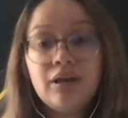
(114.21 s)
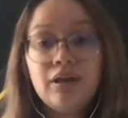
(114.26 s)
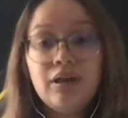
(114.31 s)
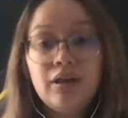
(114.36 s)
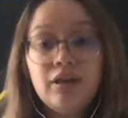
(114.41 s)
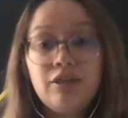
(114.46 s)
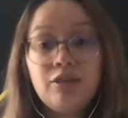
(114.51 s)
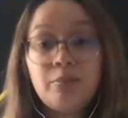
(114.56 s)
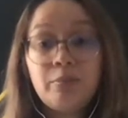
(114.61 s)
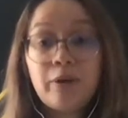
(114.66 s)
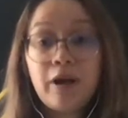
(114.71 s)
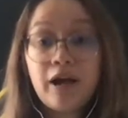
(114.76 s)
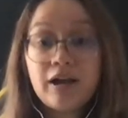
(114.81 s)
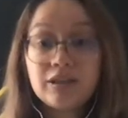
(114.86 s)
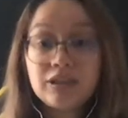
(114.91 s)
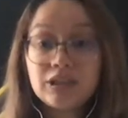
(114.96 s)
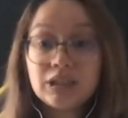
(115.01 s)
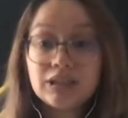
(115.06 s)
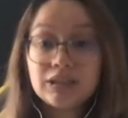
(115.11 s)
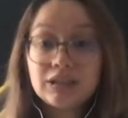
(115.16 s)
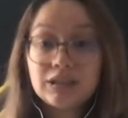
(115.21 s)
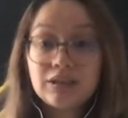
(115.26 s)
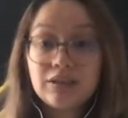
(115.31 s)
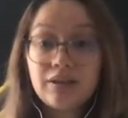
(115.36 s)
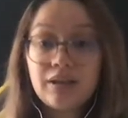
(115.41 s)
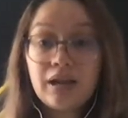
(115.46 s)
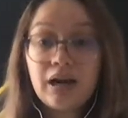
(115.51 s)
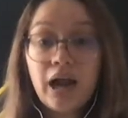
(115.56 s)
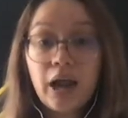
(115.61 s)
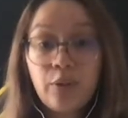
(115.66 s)
The projects
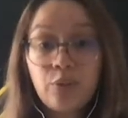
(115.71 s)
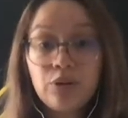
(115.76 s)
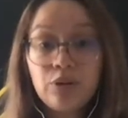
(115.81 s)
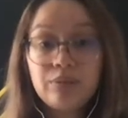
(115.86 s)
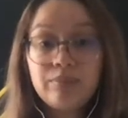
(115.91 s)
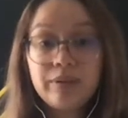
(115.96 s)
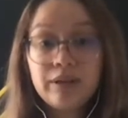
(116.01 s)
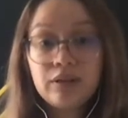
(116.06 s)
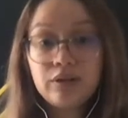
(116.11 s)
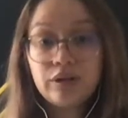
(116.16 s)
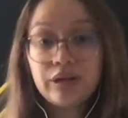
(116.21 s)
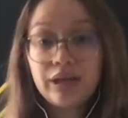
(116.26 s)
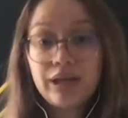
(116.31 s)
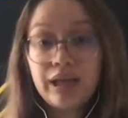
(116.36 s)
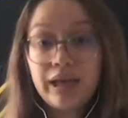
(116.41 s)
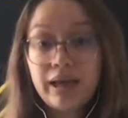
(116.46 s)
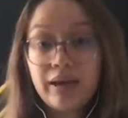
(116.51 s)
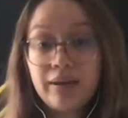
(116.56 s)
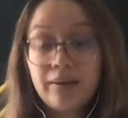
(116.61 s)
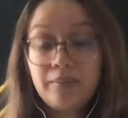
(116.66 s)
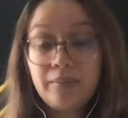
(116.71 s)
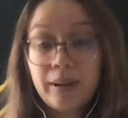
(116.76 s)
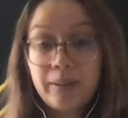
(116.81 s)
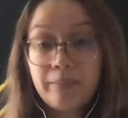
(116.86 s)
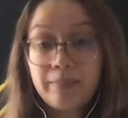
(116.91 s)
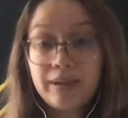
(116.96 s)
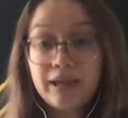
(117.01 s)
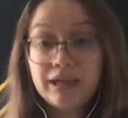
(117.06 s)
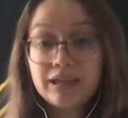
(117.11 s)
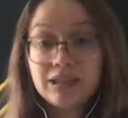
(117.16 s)
that I will be looking at in my
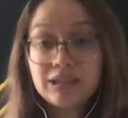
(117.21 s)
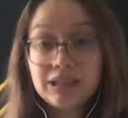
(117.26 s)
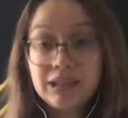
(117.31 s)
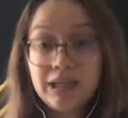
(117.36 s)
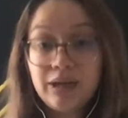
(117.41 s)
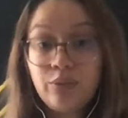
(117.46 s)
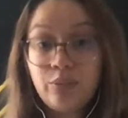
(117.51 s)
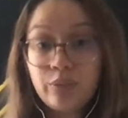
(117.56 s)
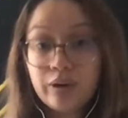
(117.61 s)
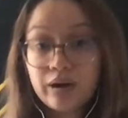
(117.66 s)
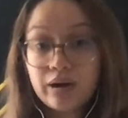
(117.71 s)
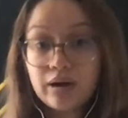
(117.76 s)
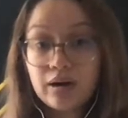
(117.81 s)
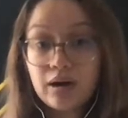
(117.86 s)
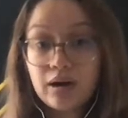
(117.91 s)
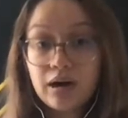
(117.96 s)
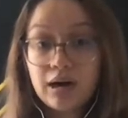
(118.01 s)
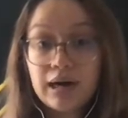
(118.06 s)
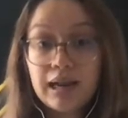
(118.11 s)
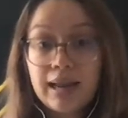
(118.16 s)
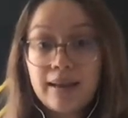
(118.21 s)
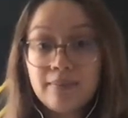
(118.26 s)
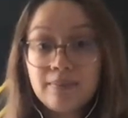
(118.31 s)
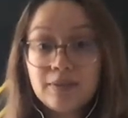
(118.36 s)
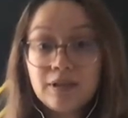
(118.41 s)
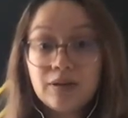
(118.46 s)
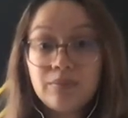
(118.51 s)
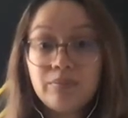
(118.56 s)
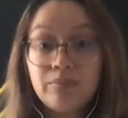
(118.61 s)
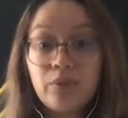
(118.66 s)
PhD work are
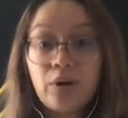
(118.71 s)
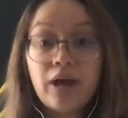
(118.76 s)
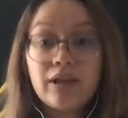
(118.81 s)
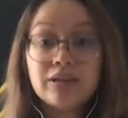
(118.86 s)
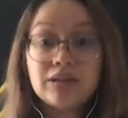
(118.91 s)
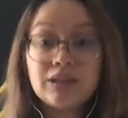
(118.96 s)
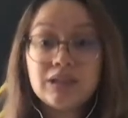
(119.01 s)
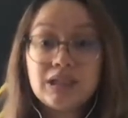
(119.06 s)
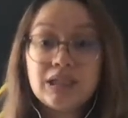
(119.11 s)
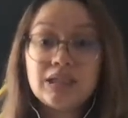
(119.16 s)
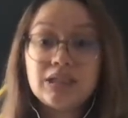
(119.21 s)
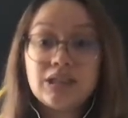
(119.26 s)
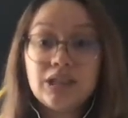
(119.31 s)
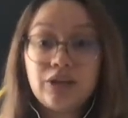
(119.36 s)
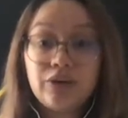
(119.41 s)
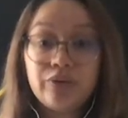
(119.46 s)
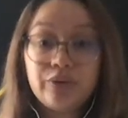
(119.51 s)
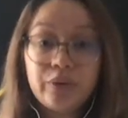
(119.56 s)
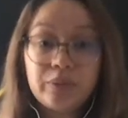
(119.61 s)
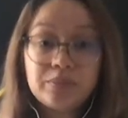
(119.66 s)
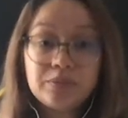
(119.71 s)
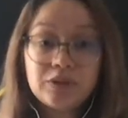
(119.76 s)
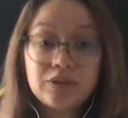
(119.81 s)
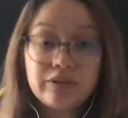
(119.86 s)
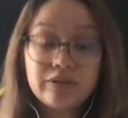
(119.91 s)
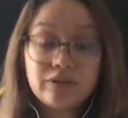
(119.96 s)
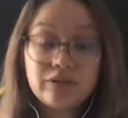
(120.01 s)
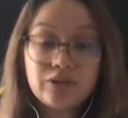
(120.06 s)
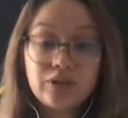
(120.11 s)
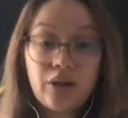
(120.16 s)
aimed at broad citizen
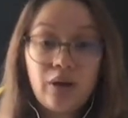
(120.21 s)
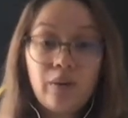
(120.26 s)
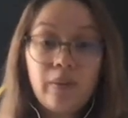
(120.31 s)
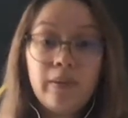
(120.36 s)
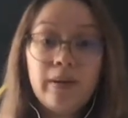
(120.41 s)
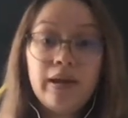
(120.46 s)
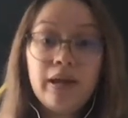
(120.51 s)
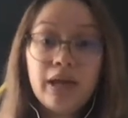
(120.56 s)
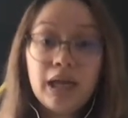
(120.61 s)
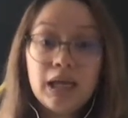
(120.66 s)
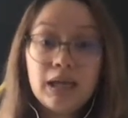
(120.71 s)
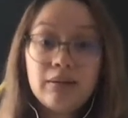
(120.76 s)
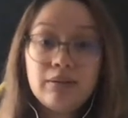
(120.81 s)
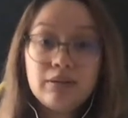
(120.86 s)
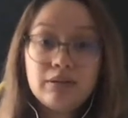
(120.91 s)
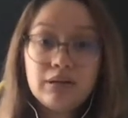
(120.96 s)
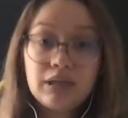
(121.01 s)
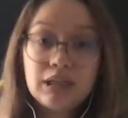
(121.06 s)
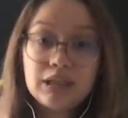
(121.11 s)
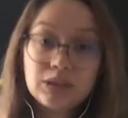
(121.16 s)
groups, so it's